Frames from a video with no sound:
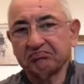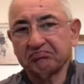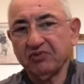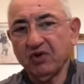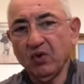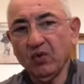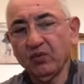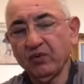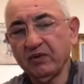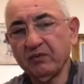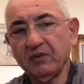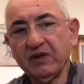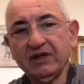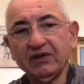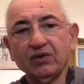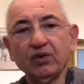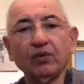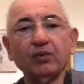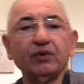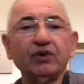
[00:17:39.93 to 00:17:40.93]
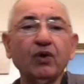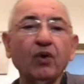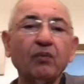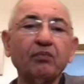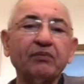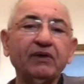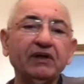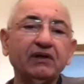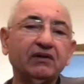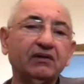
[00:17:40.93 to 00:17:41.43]
Who we meet, who we don't
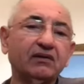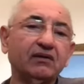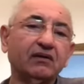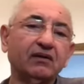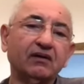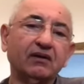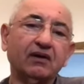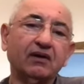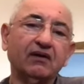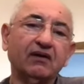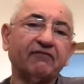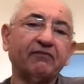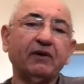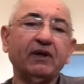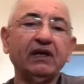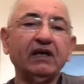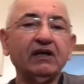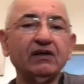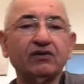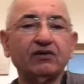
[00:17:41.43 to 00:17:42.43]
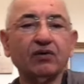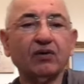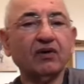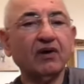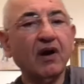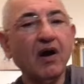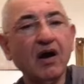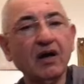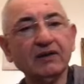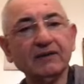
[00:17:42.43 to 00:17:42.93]
meet, if we eat or
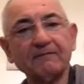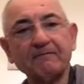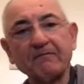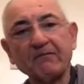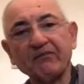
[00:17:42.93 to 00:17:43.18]
not,